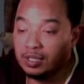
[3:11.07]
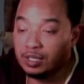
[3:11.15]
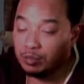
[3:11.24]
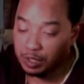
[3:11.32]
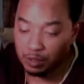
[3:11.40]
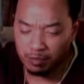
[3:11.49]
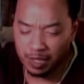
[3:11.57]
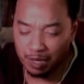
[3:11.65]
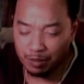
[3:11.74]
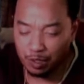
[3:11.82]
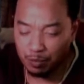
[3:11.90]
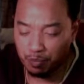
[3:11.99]

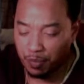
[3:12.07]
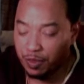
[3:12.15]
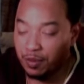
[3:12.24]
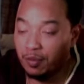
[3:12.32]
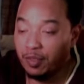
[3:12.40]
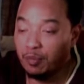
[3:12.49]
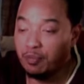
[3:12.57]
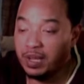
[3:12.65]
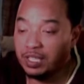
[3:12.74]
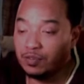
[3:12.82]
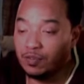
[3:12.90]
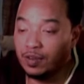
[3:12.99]
Sometimes the
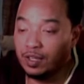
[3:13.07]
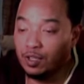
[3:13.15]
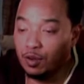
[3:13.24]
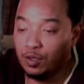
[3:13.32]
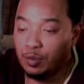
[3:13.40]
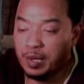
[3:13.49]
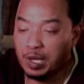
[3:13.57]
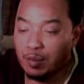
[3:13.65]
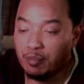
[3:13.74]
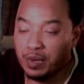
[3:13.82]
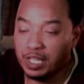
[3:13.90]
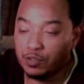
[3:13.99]
best friend, you
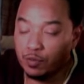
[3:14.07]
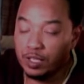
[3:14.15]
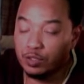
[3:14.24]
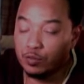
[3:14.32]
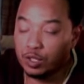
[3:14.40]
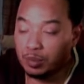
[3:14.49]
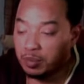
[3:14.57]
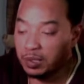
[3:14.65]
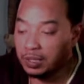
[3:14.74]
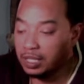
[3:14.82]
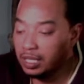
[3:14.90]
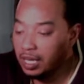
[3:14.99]
become best friends with the
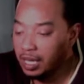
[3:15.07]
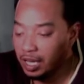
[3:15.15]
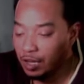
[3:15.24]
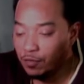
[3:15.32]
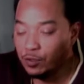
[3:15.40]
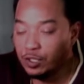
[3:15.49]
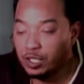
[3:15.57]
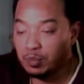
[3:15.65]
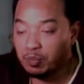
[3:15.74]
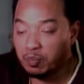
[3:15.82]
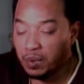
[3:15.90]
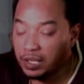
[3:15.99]
bully if you just
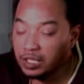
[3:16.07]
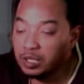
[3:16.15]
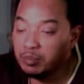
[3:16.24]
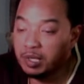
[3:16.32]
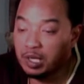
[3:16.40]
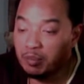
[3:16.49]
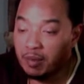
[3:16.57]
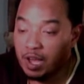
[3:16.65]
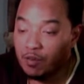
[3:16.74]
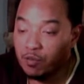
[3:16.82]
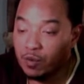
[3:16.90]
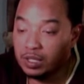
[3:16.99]
punch him in the
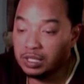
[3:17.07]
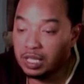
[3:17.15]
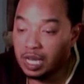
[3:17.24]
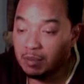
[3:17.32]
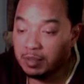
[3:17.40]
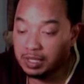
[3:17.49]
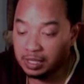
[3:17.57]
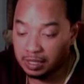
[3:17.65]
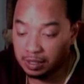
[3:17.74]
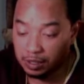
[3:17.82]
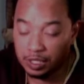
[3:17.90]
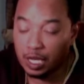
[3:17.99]
mouth one time and
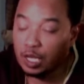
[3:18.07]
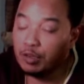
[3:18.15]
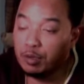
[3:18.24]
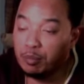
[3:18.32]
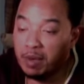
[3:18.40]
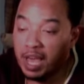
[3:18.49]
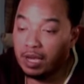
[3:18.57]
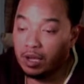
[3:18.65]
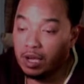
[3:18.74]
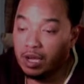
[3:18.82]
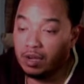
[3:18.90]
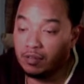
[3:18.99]
tell him to back
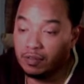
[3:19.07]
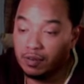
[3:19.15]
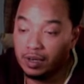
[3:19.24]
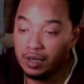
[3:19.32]
off.